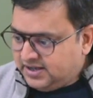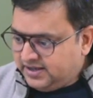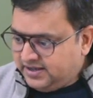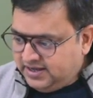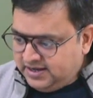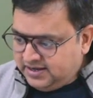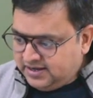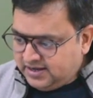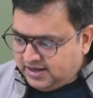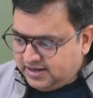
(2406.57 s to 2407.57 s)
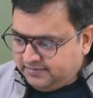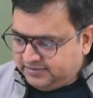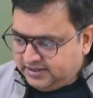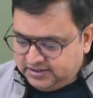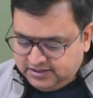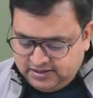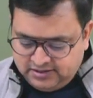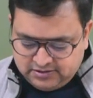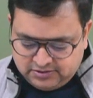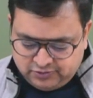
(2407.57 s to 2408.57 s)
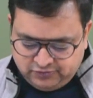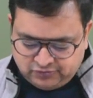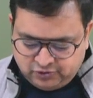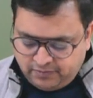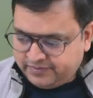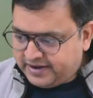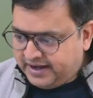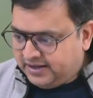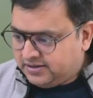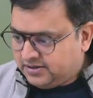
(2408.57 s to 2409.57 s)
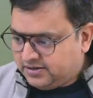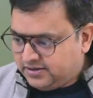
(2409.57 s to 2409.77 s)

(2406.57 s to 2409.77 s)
Again, I'm thinking to stop right